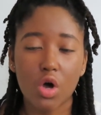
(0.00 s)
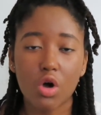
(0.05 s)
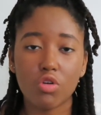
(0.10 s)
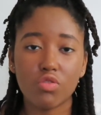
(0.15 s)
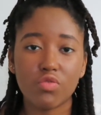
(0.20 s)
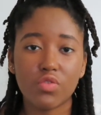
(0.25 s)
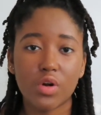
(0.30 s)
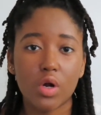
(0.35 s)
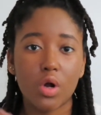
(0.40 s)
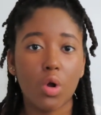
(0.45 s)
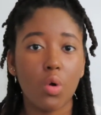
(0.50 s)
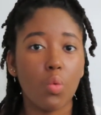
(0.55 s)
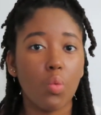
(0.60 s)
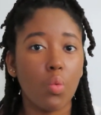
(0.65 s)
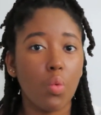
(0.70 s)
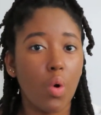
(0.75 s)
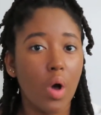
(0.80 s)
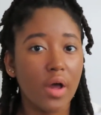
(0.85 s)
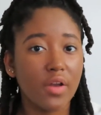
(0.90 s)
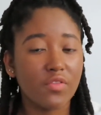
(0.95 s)
over
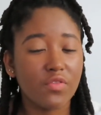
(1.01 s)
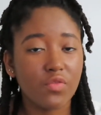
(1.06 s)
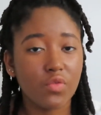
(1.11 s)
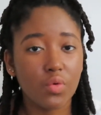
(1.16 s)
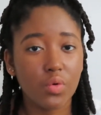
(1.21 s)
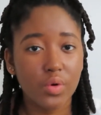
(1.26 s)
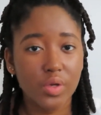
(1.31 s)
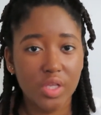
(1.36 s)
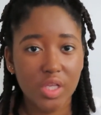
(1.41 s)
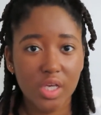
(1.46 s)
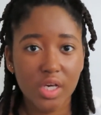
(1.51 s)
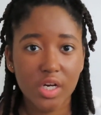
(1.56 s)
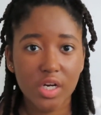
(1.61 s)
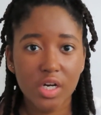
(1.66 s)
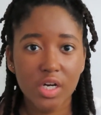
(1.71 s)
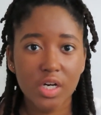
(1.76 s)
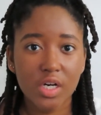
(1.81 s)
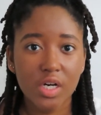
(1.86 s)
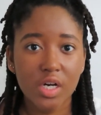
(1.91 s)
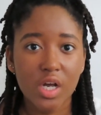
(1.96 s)
one full
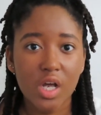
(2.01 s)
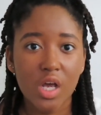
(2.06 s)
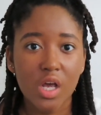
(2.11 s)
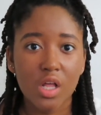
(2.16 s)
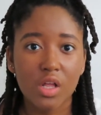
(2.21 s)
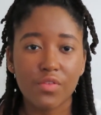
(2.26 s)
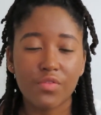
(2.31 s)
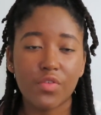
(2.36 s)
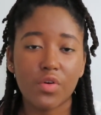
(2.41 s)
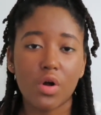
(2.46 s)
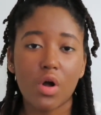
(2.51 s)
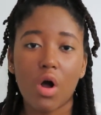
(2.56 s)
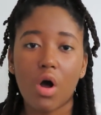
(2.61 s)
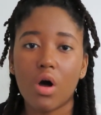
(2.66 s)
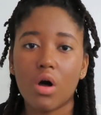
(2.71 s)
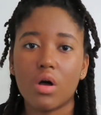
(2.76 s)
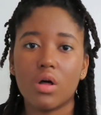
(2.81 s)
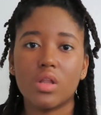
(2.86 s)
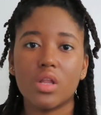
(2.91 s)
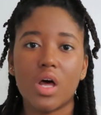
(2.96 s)
year for
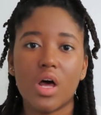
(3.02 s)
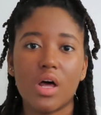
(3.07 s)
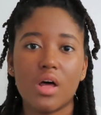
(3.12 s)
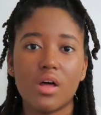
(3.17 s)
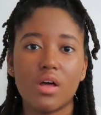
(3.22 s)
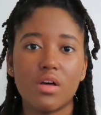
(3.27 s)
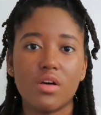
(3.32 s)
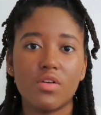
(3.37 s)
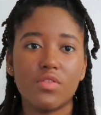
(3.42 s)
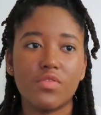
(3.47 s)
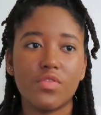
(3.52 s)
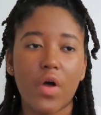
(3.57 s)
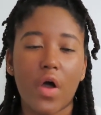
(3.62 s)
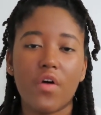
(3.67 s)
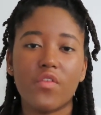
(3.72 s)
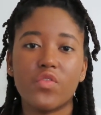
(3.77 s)
all of,